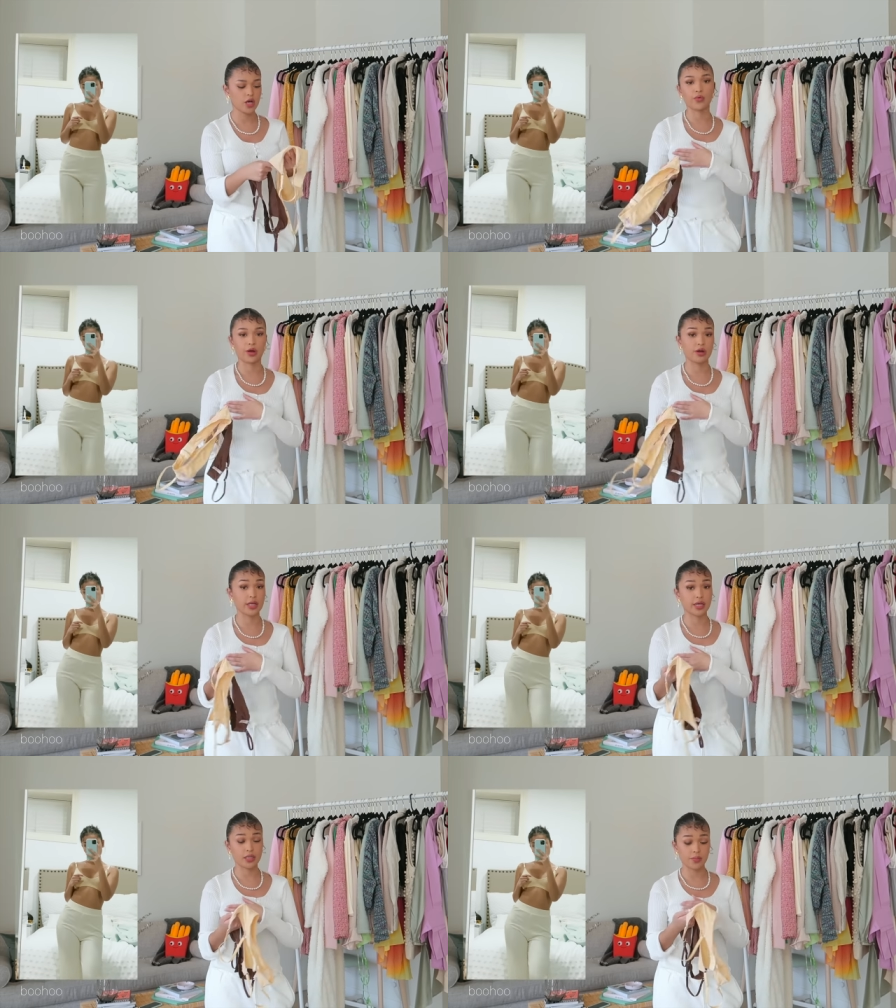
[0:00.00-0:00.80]
wear
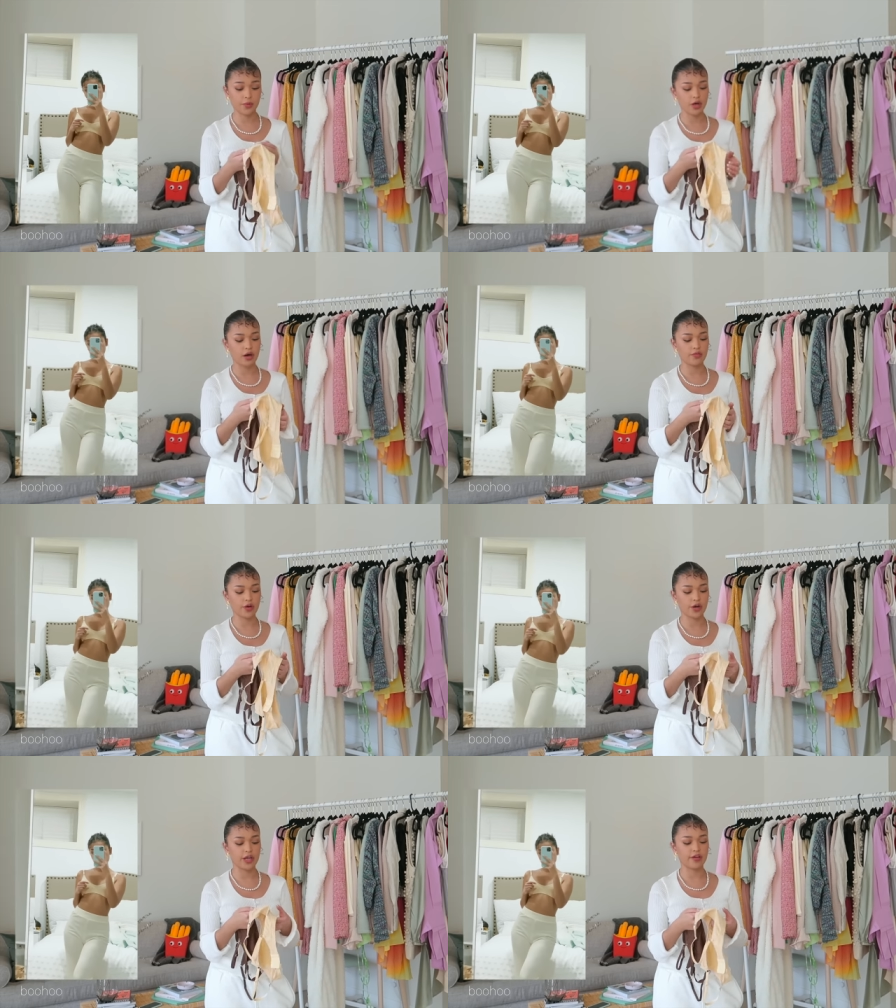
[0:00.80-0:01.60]
like a nipple
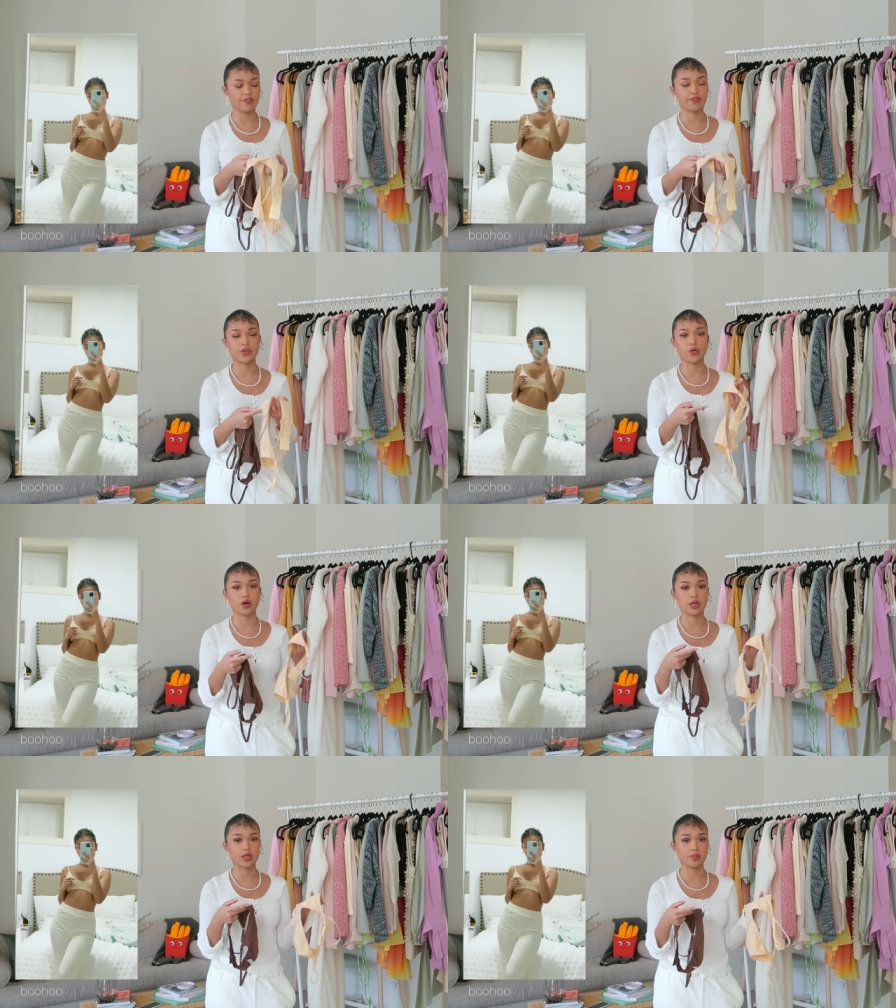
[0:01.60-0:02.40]
cover if
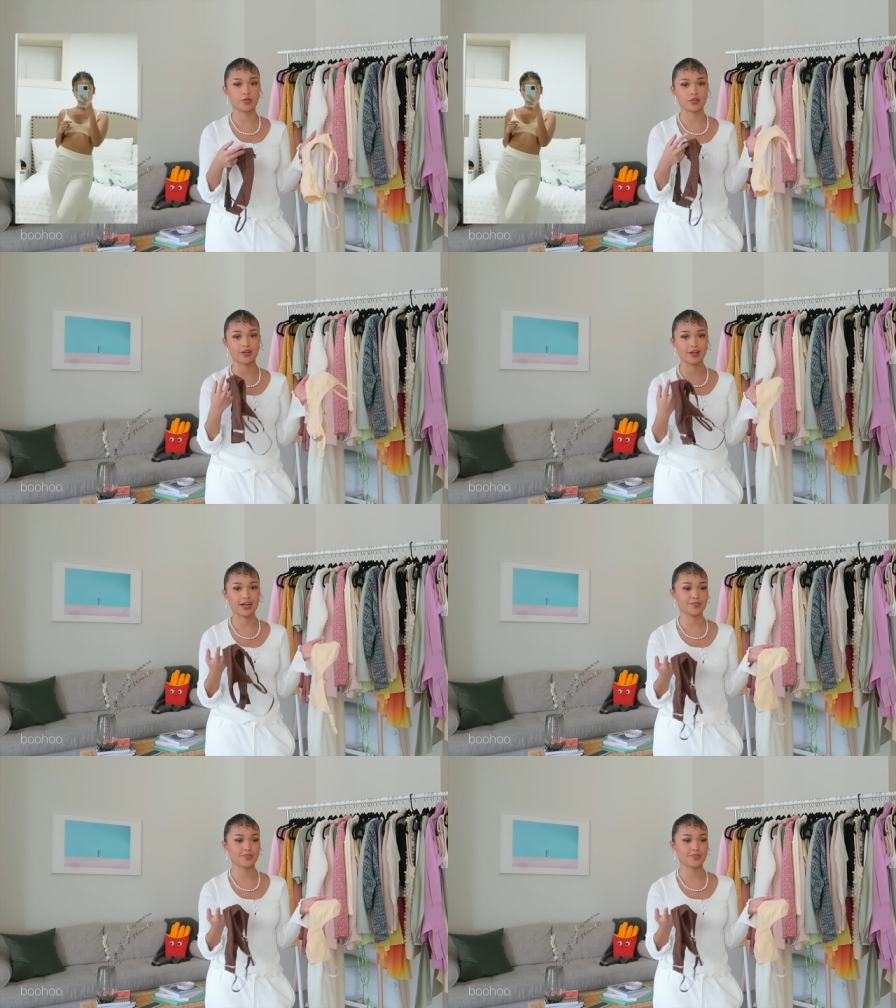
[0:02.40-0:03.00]
your nipples are